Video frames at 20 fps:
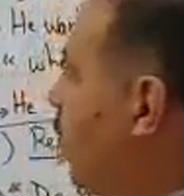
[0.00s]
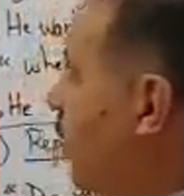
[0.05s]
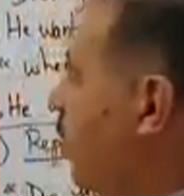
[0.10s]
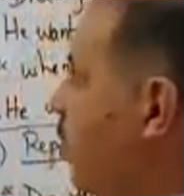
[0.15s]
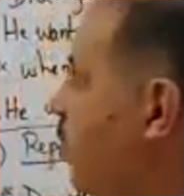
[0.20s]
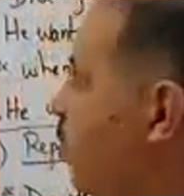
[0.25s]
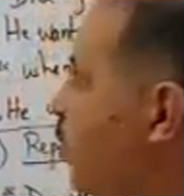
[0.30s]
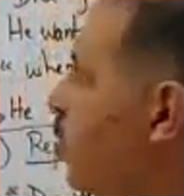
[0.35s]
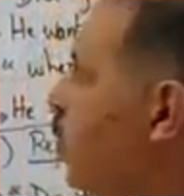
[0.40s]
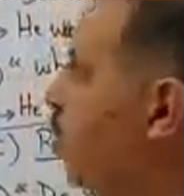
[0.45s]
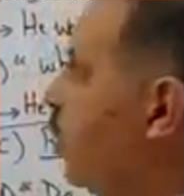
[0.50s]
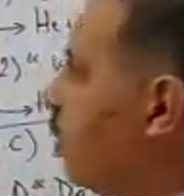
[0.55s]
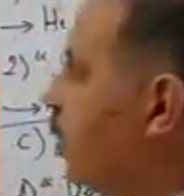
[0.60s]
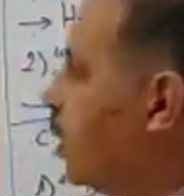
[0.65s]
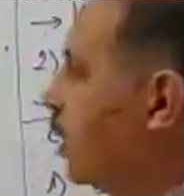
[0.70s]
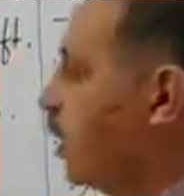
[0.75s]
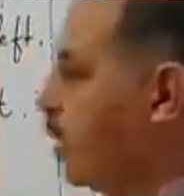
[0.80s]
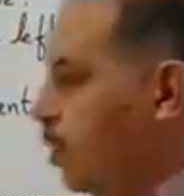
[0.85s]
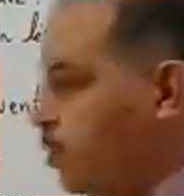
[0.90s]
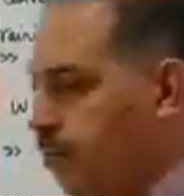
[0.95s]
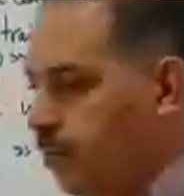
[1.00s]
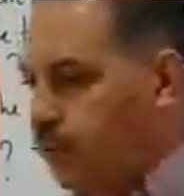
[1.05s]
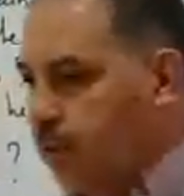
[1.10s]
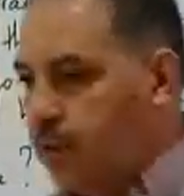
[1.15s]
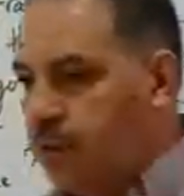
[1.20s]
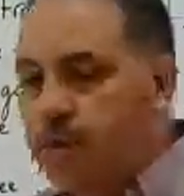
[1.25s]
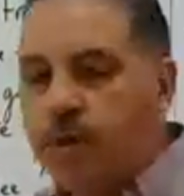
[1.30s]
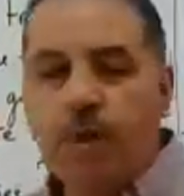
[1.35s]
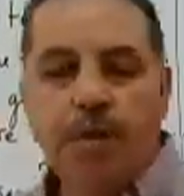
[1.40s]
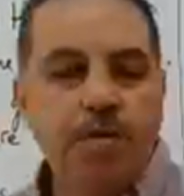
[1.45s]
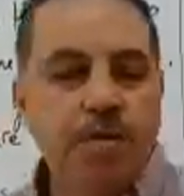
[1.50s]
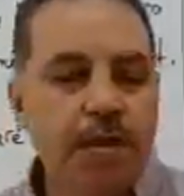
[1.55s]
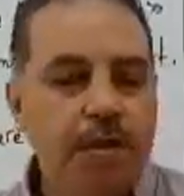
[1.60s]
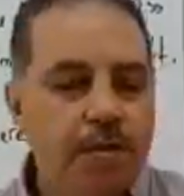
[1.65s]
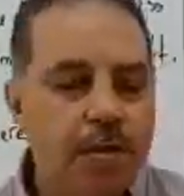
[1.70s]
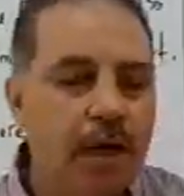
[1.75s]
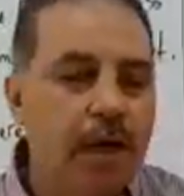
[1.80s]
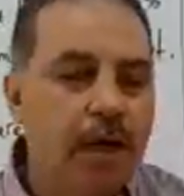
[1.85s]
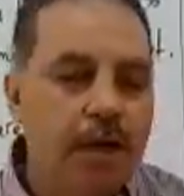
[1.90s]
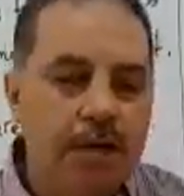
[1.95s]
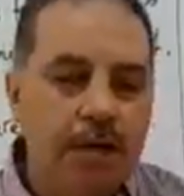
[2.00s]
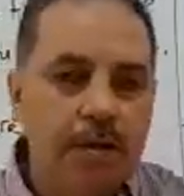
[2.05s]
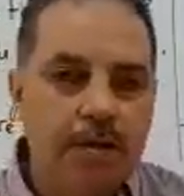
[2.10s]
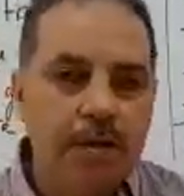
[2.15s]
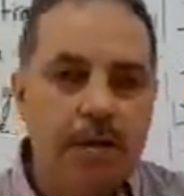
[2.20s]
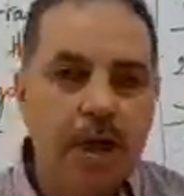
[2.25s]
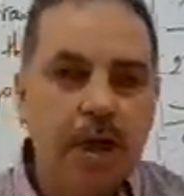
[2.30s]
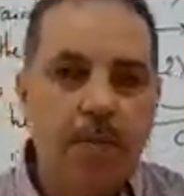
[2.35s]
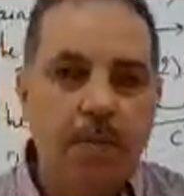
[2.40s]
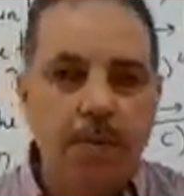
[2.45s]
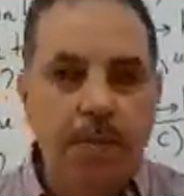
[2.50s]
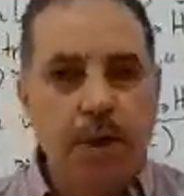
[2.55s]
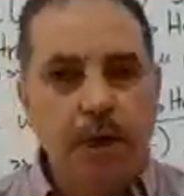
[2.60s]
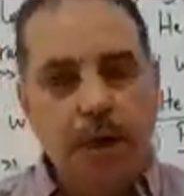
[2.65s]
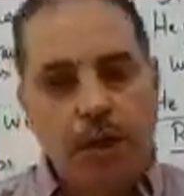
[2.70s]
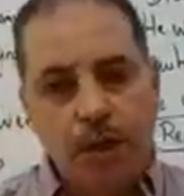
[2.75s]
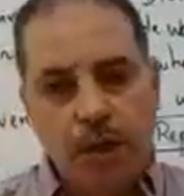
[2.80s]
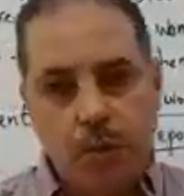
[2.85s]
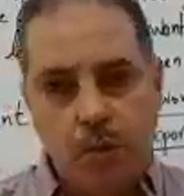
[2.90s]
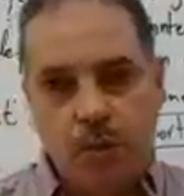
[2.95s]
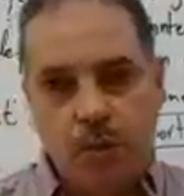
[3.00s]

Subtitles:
and so on. Okay, so these are WH